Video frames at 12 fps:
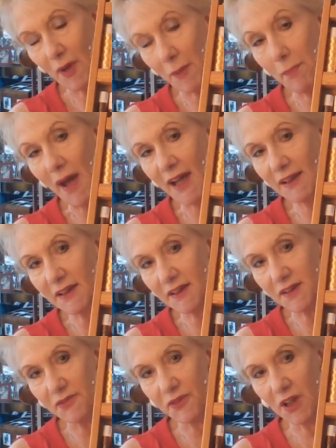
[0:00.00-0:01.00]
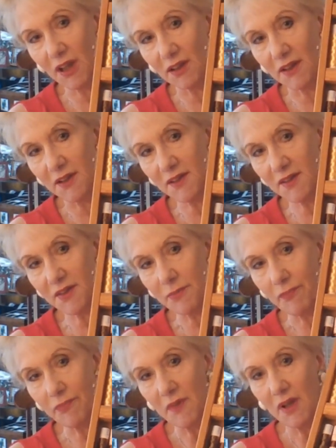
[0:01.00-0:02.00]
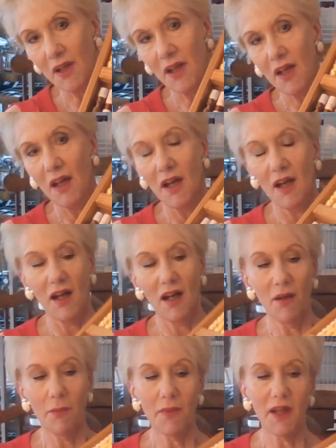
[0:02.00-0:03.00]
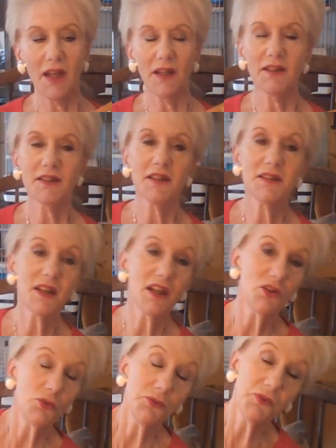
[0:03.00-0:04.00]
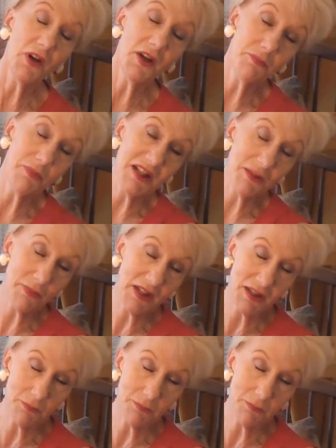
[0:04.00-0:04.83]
palette of colours. And as I say, you'll find many